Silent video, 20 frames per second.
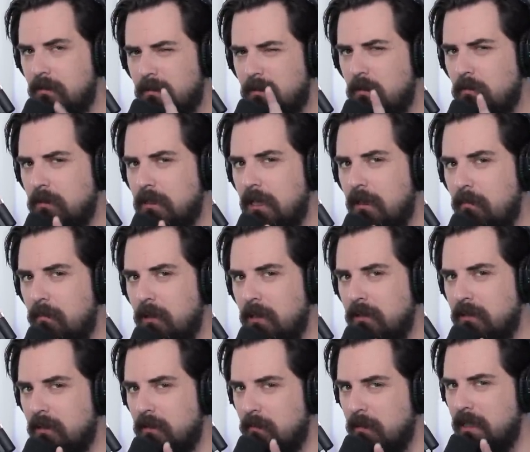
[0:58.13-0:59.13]
don't tell
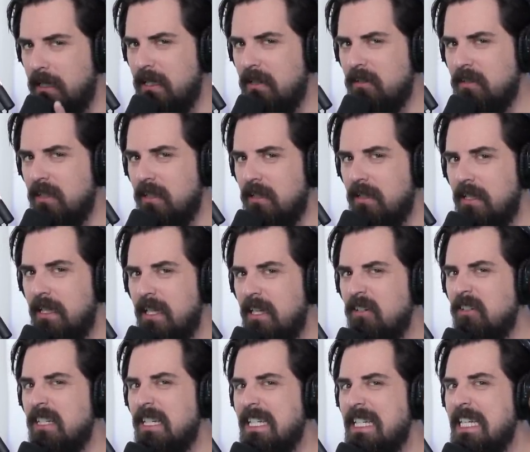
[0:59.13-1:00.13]
Blizzard, but here's a
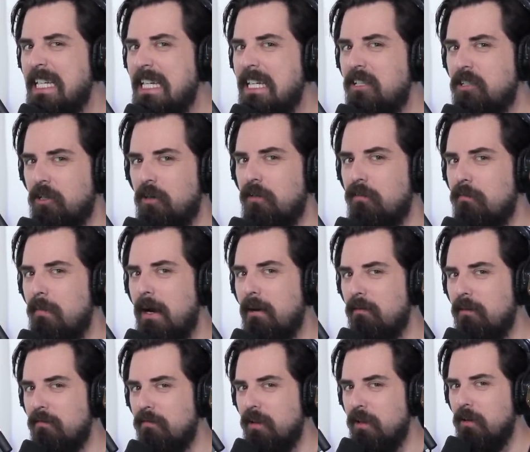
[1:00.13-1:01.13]
here's a teaser of my
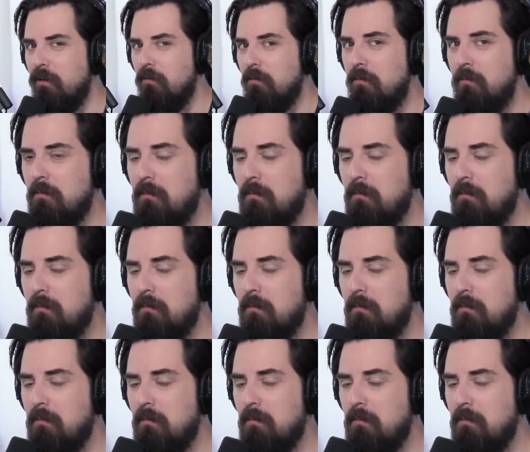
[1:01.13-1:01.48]
review.